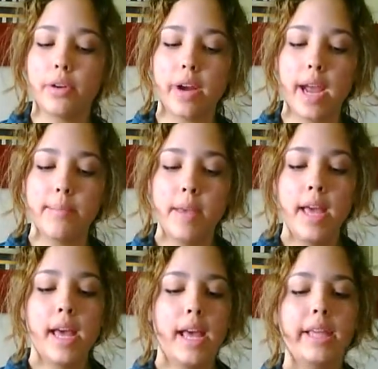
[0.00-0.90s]
Program,
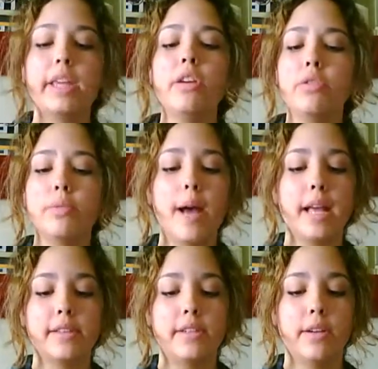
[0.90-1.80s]
a huge
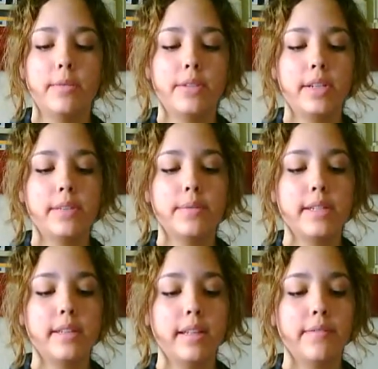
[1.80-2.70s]
milestone was just
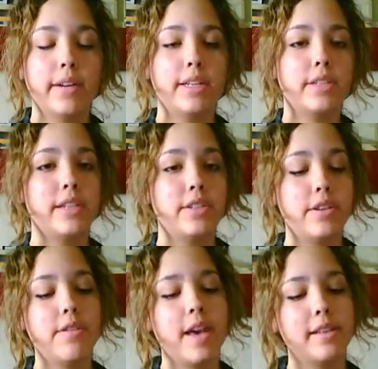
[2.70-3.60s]
recently reached in
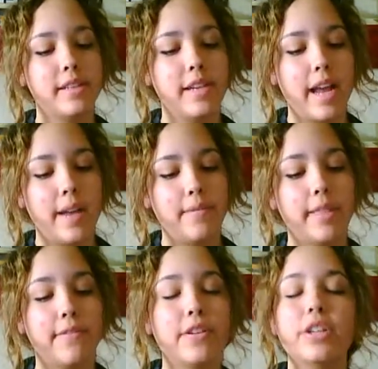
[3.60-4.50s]
2009
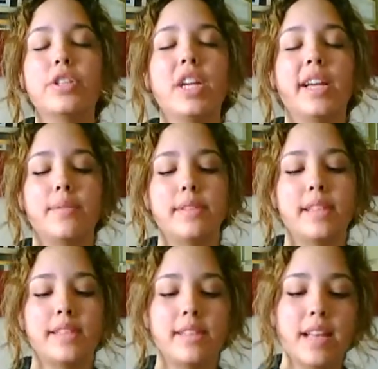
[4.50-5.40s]
when the first chick was
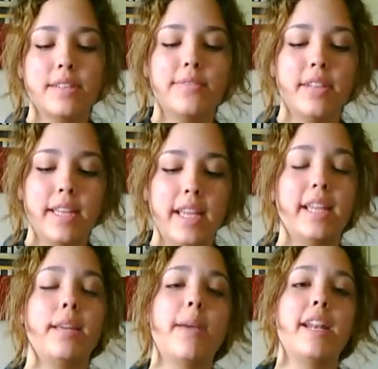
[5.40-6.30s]
successfully
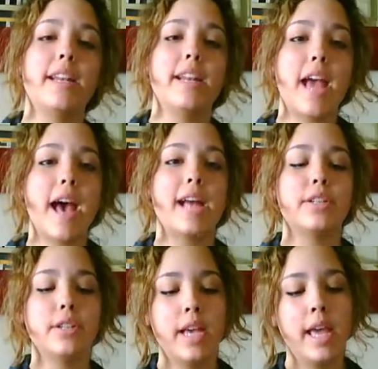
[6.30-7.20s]
incubated and
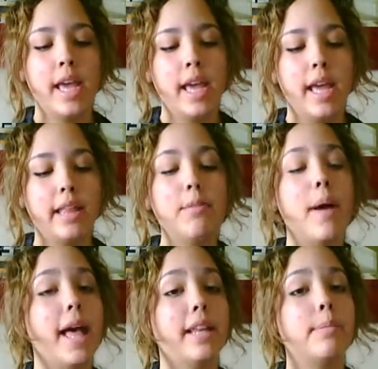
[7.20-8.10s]
hatched in the
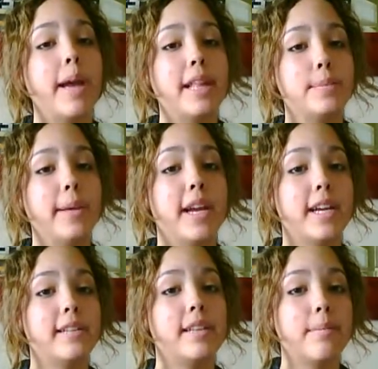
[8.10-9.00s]
wild by its
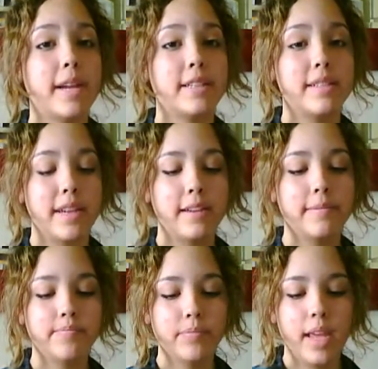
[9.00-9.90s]
parents in Mexico.